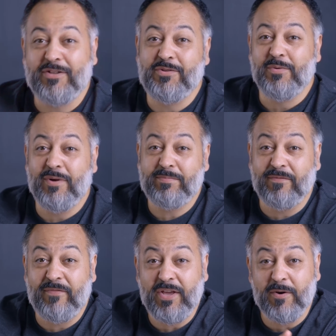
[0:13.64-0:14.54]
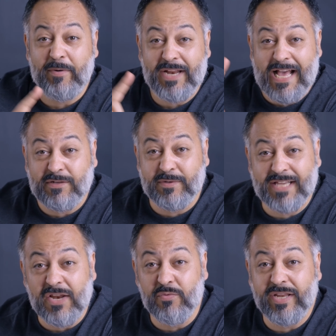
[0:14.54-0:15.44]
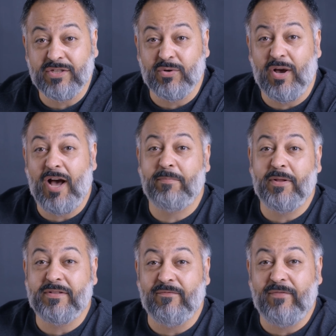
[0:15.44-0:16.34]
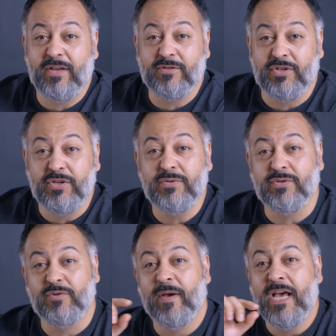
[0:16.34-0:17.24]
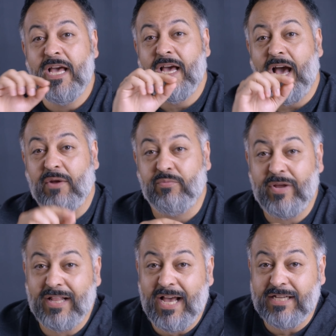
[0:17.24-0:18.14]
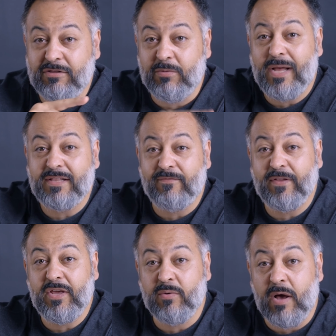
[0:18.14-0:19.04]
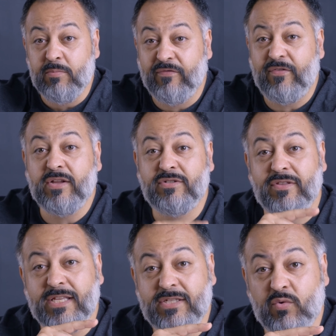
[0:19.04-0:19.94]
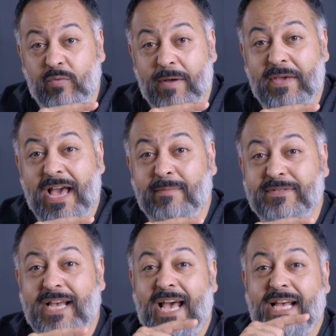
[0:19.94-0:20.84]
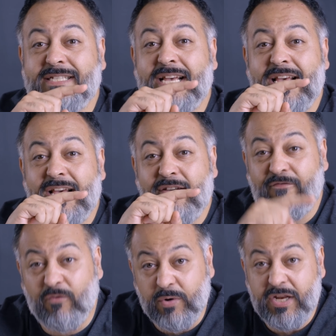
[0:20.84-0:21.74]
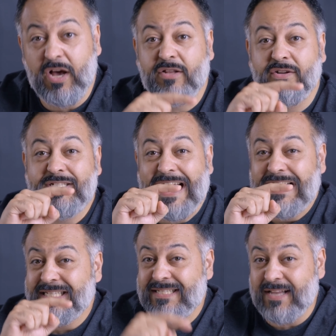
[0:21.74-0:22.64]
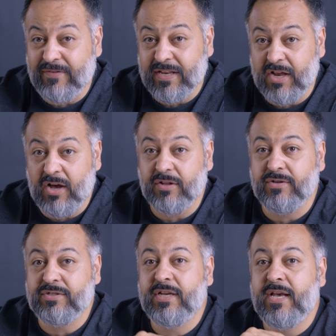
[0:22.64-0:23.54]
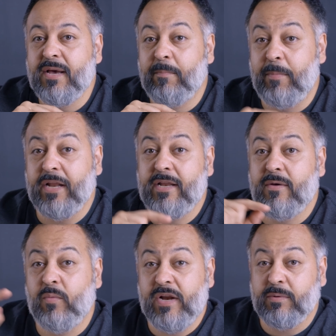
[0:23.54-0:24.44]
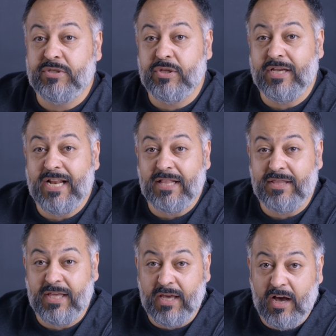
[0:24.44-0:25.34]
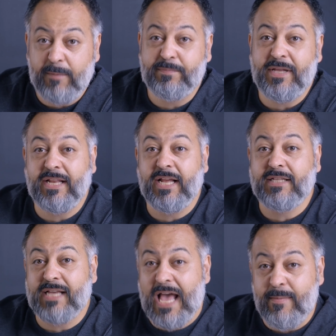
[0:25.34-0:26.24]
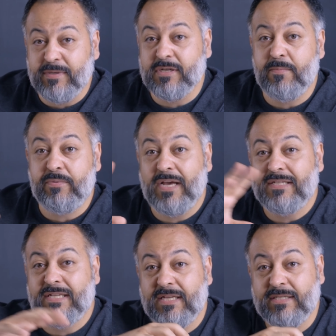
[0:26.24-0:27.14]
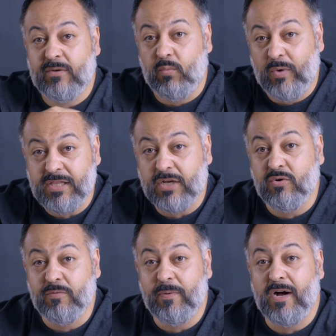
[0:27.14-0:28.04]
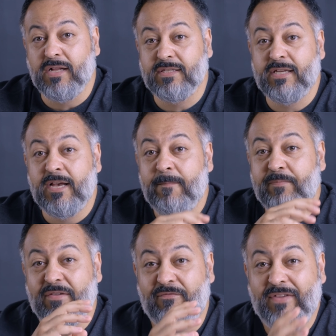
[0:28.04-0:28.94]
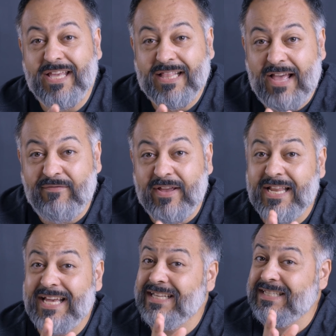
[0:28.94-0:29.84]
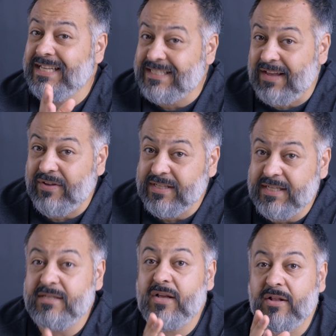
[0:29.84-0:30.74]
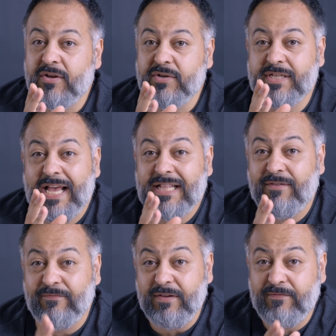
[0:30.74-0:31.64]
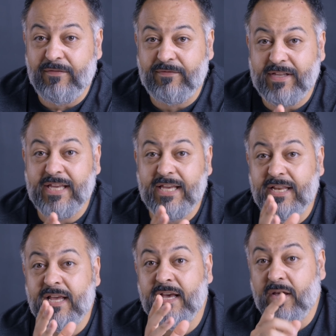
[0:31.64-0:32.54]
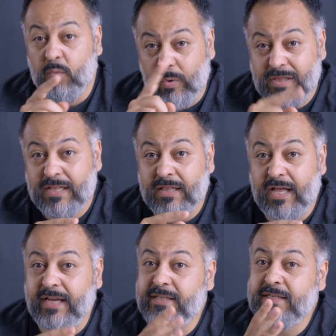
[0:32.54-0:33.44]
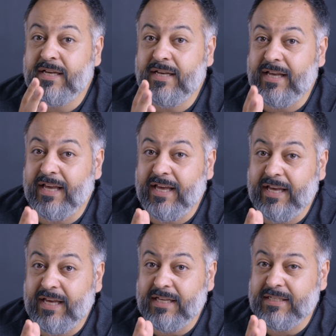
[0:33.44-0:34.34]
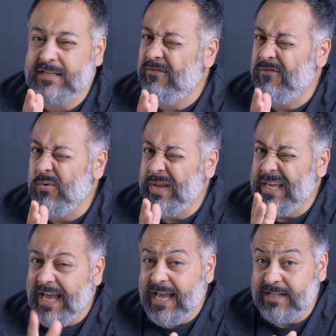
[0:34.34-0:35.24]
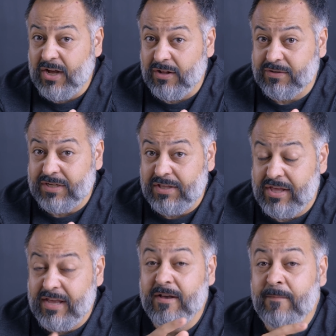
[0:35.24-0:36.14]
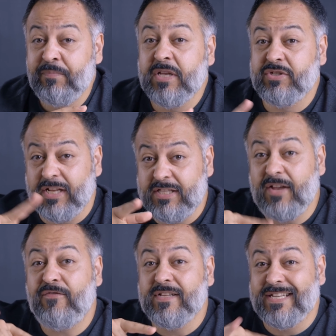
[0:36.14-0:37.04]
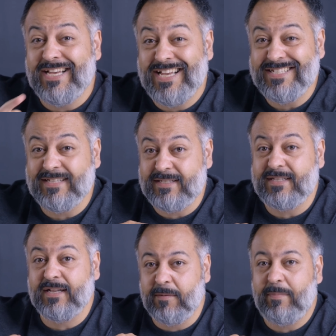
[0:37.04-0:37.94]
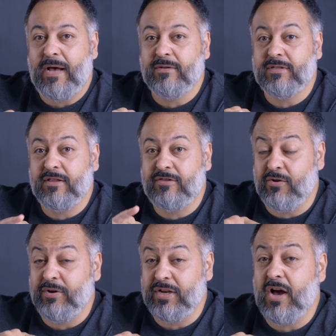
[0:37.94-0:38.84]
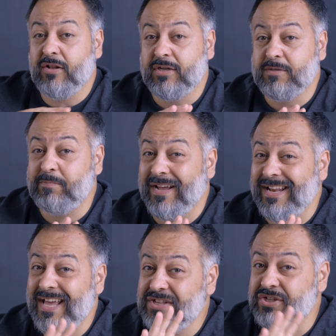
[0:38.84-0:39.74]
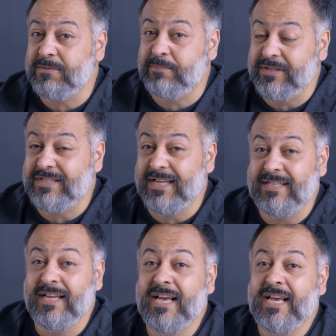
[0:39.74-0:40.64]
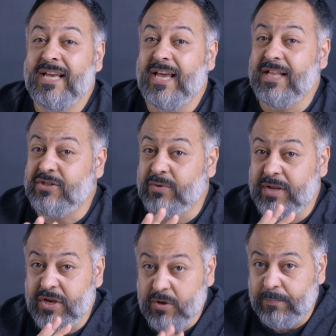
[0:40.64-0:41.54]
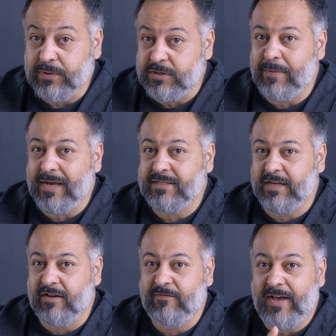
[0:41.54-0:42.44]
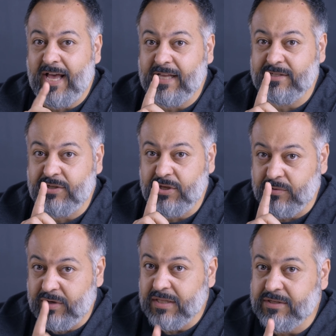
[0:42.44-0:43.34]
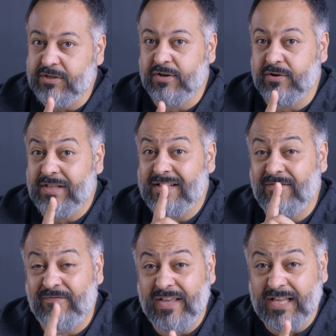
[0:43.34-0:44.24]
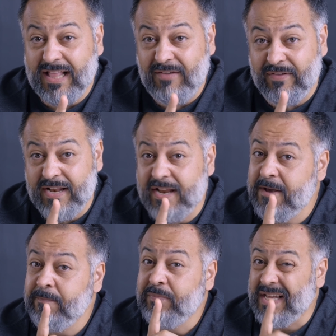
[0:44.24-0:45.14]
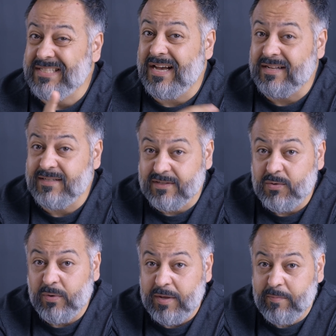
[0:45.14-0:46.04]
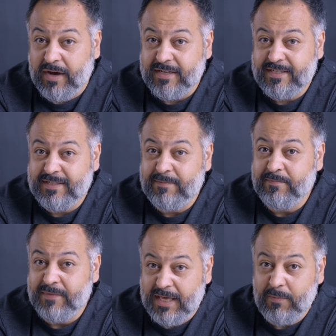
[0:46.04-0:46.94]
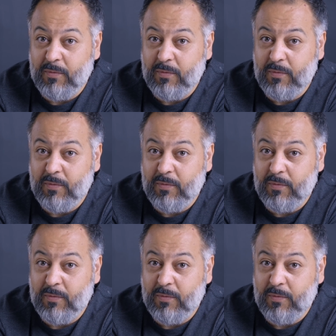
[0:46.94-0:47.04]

to interrupt the video, but as I was getting ready to upload the video to YouTube, I realized throughout the video I'm referring to these two webcams as $40 and $70. But when I was looking at the updated Amazon prices with the coupons, the V11 is $17 and the V15 with the light is $48, I think. So the difference is still about $30, but it just puts it into a new perspective as you consider that the V11 is under 20 bucks. Keep